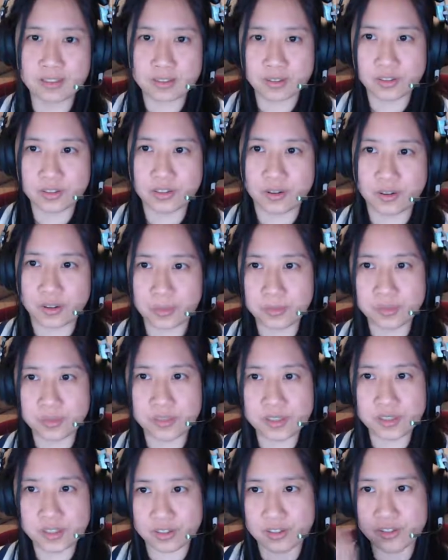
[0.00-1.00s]
a
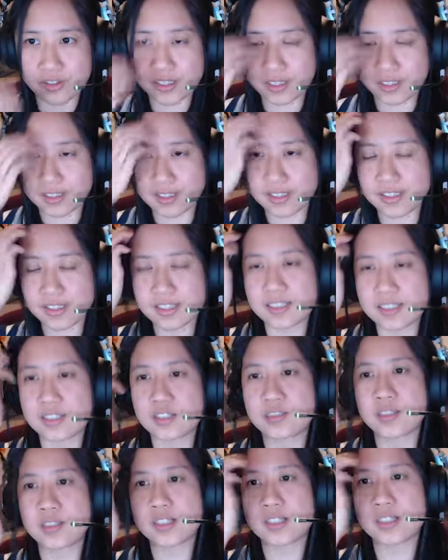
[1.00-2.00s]
corpus of sentences and
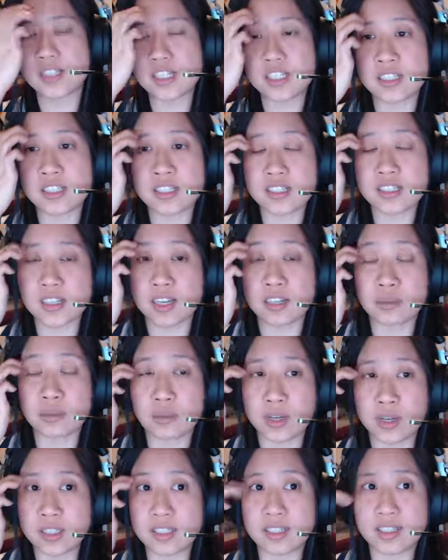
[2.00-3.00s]
translations, and
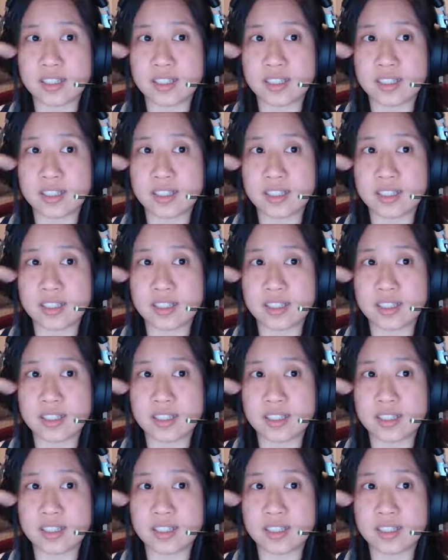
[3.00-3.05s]
what